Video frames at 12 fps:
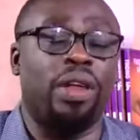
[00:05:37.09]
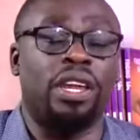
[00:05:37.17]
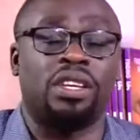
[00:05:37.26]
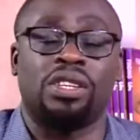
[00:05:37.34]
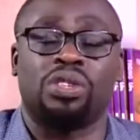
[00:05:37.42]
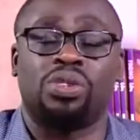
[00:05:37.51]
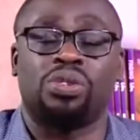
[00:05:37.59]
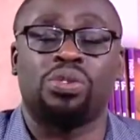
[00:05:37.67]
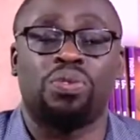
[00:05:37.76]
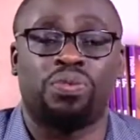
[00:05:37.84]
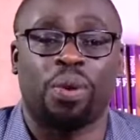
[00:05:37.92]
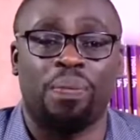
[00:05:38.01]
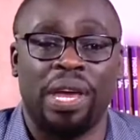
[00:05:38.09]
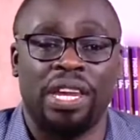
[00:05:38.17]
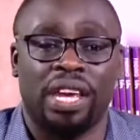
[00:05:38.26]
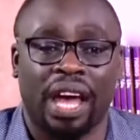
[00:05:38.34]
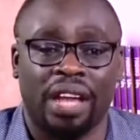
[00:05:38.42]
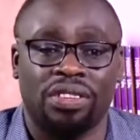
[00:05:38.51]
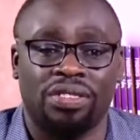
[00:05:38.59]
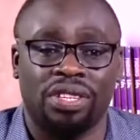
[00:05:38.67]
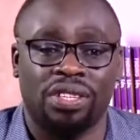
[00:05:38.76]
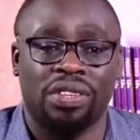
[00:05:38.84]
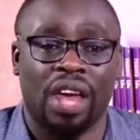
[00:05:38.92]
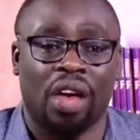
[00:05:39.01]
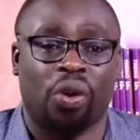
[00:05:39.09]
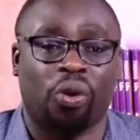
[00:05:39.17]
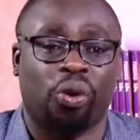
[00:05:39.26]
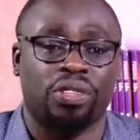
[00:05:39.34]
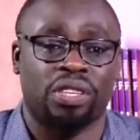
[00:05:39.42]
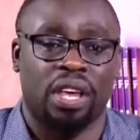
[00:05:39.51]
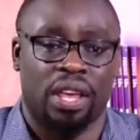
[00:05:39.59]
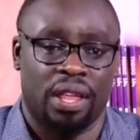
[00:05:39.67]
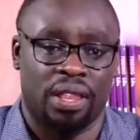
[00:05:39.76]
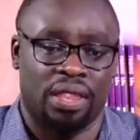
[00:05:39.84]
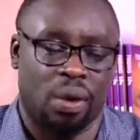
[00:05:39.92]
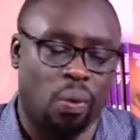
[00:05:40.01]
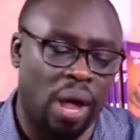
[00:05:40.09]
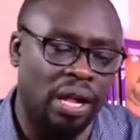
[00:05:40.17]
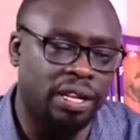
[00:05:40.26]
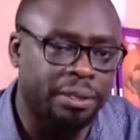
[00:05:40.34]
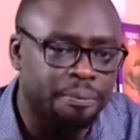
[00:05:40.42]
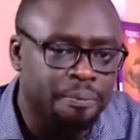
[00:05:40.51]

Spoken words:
it is true for many countries across the world.